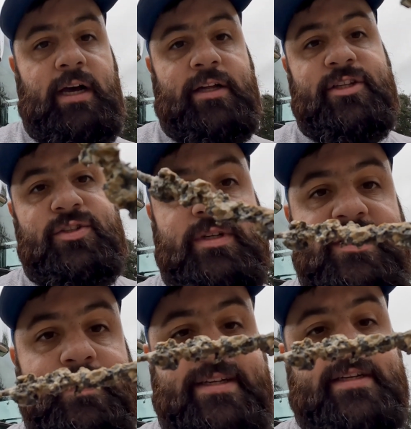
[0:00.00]
this one
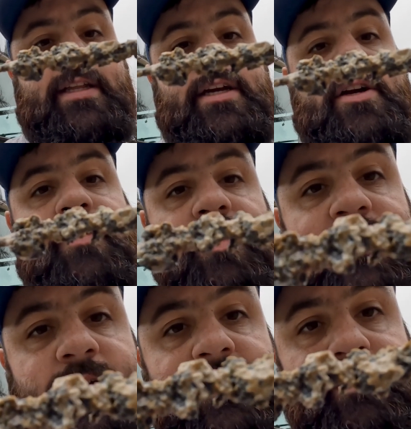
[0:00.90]
is basically
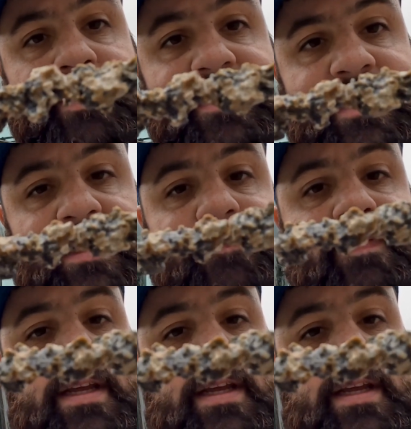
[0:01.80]
corroded, missing.